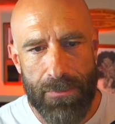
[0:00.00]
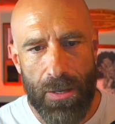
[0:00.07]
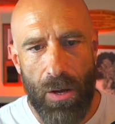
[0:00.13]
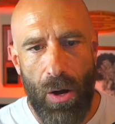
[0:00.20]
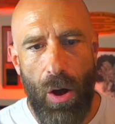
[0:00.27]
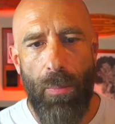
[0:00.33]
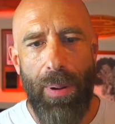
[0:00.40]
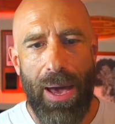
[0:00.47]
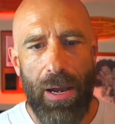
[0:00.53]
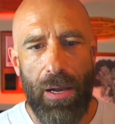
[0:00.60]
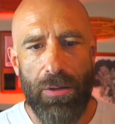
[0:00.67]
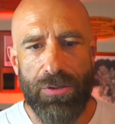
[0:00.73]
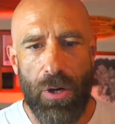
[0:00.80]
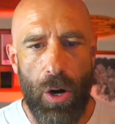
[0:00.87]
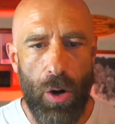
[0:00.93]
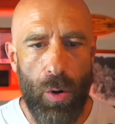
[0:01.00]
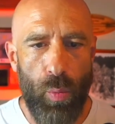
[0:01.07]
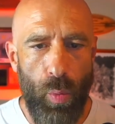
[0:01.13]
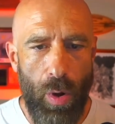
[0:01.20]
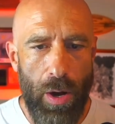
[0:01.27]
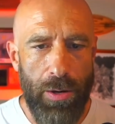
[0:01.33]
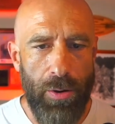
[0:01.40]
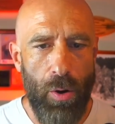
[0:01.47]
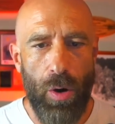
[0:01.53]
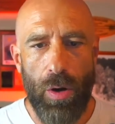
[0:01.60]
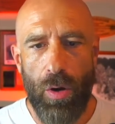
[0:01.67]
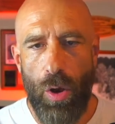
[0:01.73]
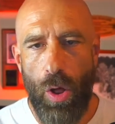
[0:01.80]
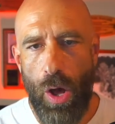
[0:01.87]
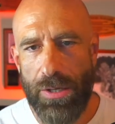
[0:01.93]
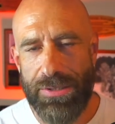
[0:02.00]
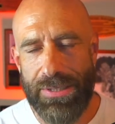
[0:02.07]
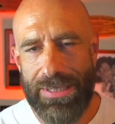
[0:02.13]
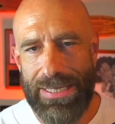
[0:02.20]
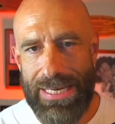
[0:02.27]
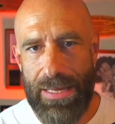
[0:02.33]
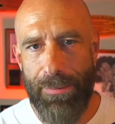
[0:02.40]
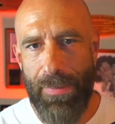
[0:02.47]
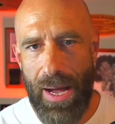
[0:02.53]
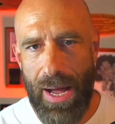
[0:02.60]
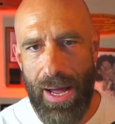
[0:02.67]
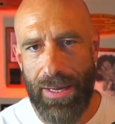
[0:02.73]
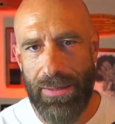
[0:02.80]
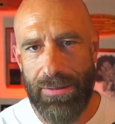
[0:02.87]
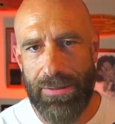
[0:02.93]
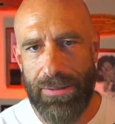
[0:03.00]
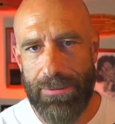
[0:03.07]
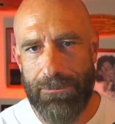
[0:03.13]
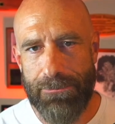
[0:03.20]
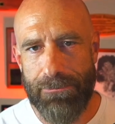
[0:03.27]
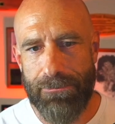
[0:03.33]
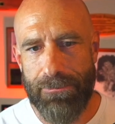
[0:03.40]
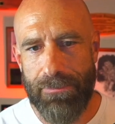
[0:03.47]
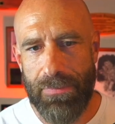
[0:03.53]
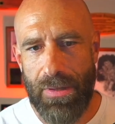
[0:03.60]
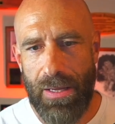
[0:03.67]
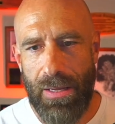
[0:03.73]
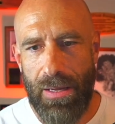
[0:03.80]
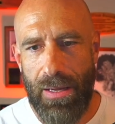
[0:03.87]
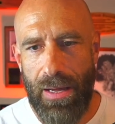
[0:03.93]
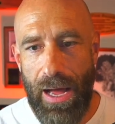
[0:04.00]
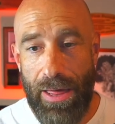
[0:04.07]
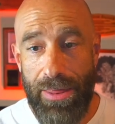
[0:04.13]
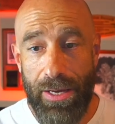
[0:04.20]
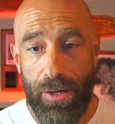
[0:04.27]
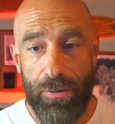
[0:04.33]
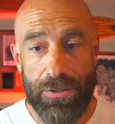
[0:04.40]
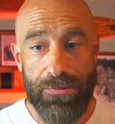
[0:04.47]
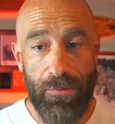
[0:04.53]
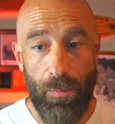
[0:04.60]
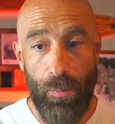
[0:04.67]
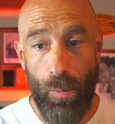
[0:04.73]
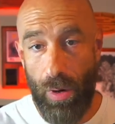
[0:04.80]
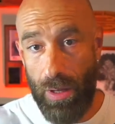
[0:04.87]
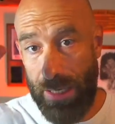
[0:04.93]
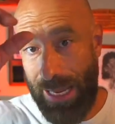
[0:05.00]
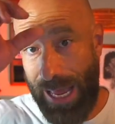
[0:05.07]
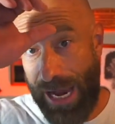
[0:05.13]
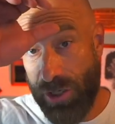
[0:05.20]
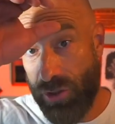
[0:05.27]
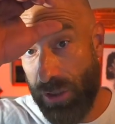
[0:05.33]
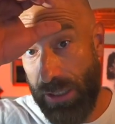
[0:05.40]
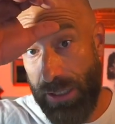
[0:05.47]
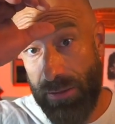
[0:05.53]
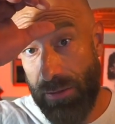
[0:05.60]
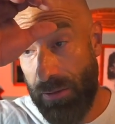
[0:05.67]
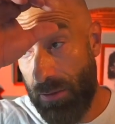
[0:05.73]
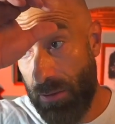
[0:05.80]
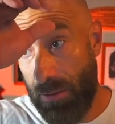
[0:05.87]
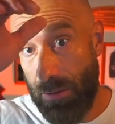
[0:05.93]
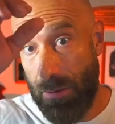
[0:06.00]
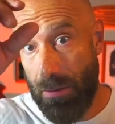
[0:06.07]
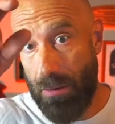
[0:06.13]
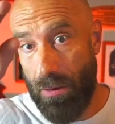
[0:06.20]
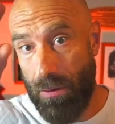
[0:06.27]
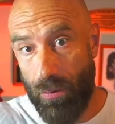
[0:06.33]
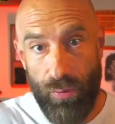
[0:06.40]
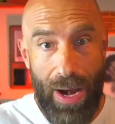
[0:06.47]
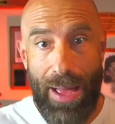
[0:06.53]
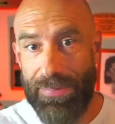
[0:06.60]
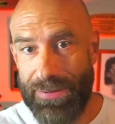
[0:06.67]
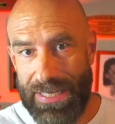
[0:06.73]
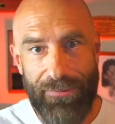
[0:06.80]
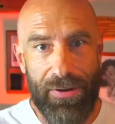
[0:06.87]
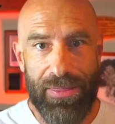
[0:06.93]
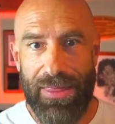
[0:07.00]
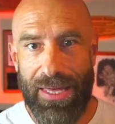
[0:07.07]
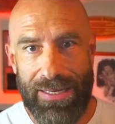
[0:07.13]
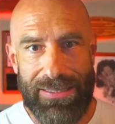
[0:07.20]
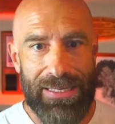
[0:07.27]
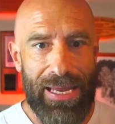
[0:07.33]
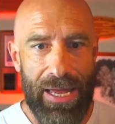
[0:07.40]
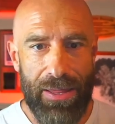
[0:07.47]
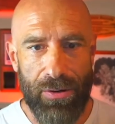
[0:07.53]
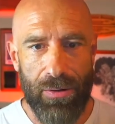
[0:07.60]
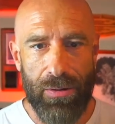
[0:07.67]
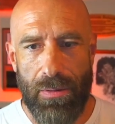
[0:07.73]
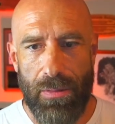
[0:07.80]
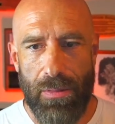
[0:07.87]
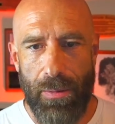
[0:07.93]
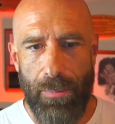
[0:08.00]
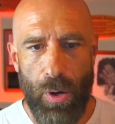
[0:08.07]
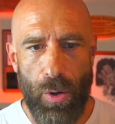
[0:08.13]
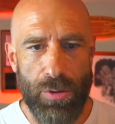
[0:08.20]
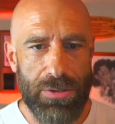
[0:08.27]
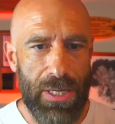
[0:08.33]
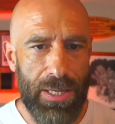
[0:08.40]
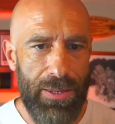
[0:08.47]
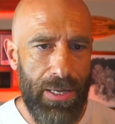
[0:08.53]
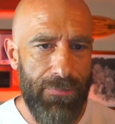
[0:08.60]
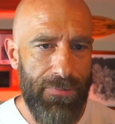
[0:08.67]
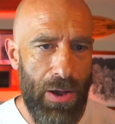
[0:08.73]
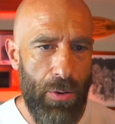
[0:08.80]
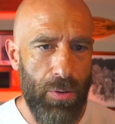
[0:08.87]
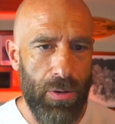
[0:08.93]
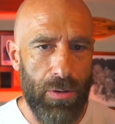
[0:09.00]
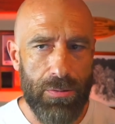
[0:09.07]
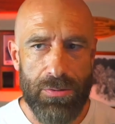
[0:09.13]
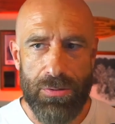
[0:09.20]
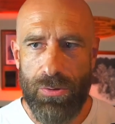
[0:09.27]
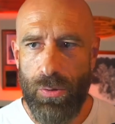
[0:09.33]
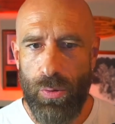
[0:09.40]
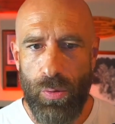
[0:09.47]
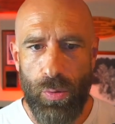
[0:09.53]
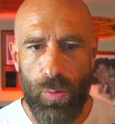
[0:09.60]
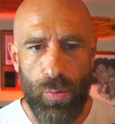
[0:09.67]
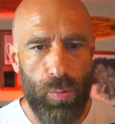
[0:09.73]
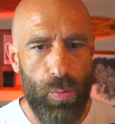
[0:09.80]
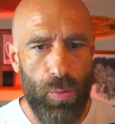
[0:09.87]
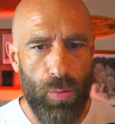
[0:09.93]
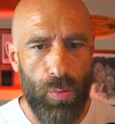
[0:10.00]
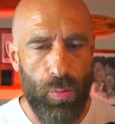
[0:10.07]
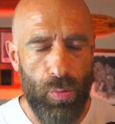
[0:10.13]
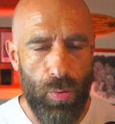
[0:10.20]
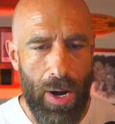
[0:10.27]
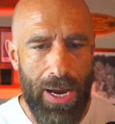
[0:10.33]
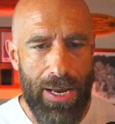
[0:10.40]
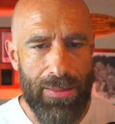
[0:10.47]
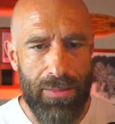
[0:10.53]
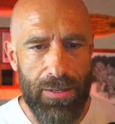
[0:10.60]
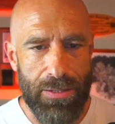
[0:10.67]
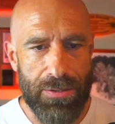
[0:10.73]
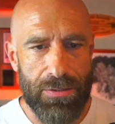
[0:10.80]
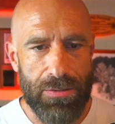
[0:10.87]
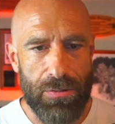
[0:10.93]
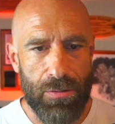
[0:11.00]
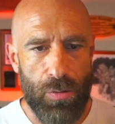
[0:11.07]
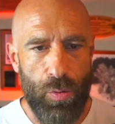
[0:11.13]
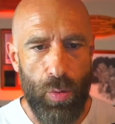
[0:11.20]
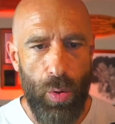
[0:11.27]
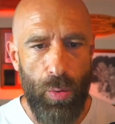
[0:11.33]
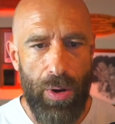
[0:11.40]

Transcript: All battles are won or lost in the mind. I think Christopher Morley actually wraps everything together the most. I think if I were to write this quote